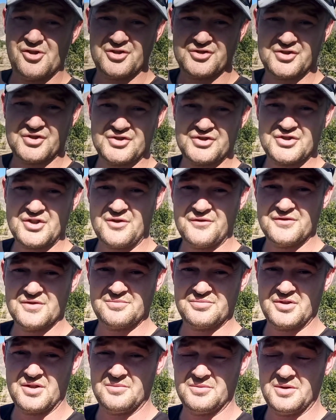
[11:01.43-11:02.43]
has just solved the
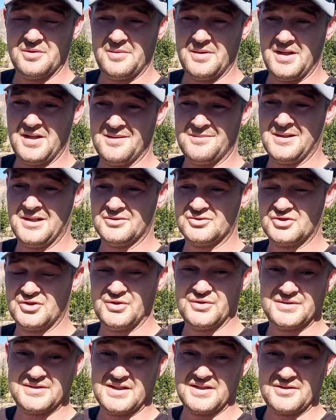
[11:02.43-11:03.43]
problem in about
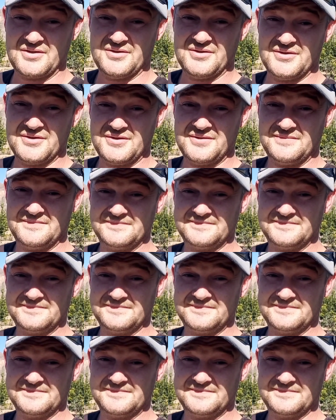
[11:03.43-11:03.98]
2 seconds.